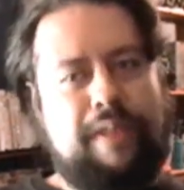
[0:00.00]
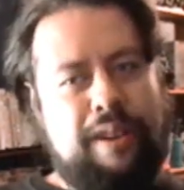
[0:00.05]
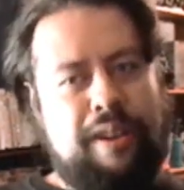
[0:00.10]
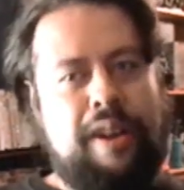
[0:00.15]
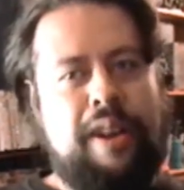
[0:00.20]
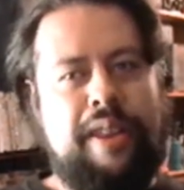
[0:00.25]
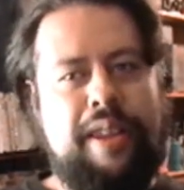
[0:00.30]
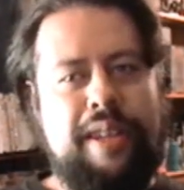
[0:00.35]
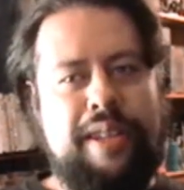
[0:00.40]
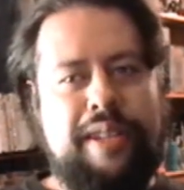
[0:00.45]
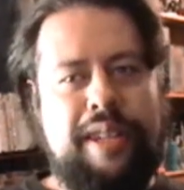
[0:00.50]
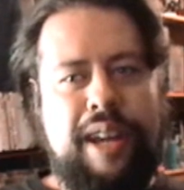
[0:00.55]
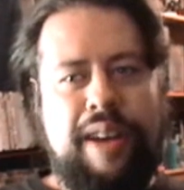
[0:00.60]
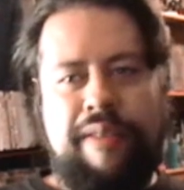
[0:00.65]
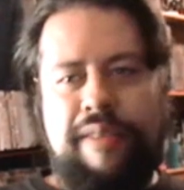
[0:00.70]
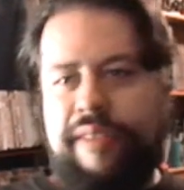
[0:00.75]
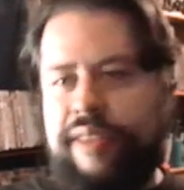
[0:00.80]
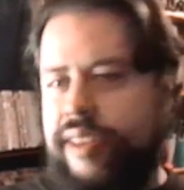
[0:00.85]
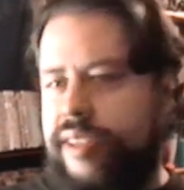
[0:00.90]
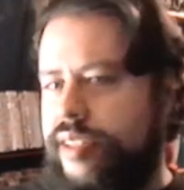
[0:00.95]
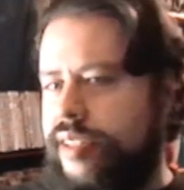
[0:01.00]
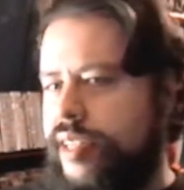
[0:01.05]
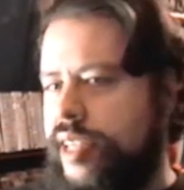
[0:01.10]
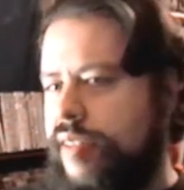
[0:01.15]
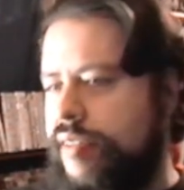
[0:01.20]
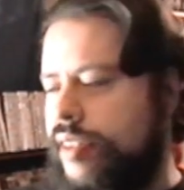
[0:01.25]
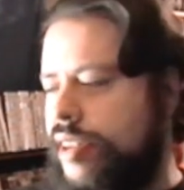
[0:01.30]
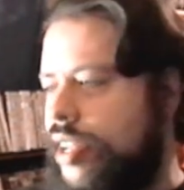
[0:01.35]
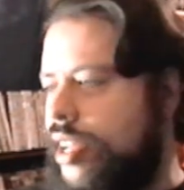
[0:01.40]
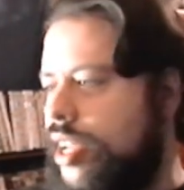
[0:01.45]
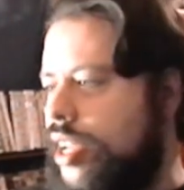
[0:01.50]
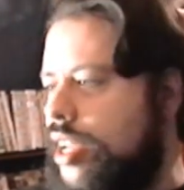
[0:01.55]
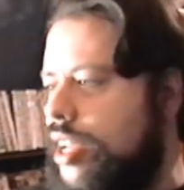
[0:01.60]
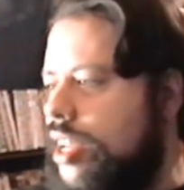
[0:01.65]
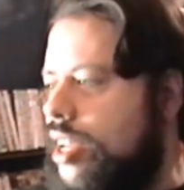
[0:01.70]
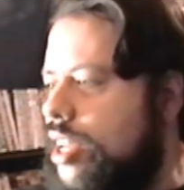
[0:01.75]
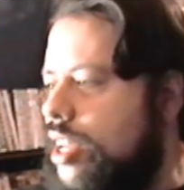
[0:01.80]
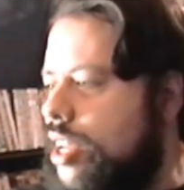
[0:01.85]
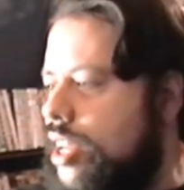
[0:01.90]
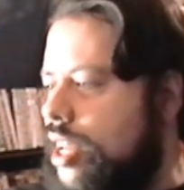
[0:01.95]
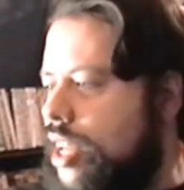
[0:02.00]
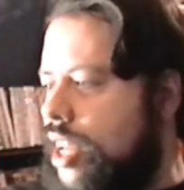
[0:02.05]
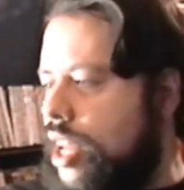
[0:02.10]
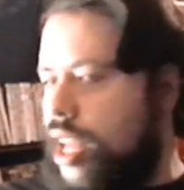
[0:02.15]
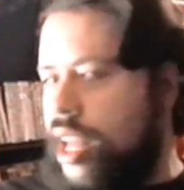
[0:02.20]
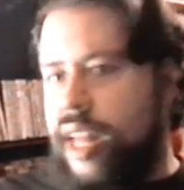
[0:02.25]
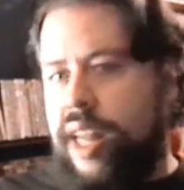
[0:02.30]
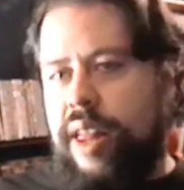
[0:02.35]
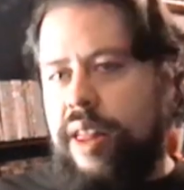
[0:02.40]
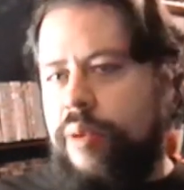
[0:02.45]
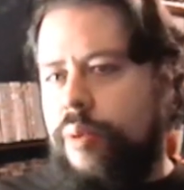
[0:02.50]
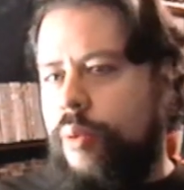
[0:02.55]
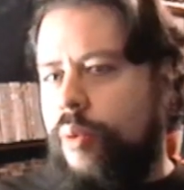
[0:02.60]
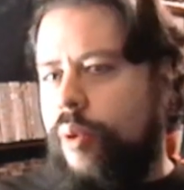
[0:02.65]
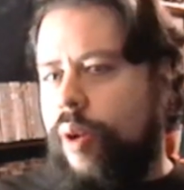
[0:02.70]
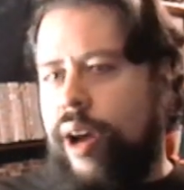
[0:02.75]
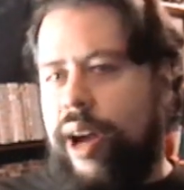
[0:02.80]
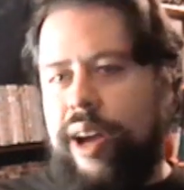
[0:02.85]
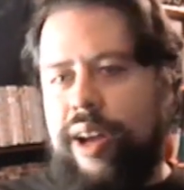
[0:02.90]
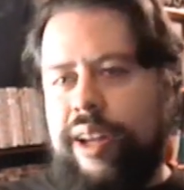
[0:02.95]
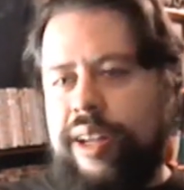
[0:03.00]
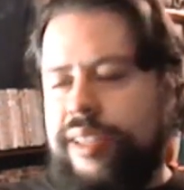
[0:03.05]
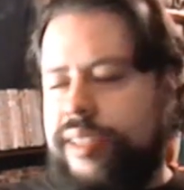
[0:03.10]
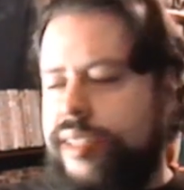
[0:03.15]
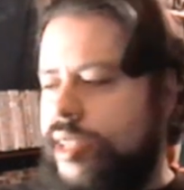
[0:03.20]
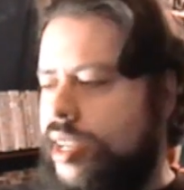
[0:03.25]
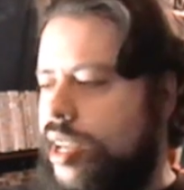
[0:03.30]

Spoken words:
on this cover of this DVD. Wow.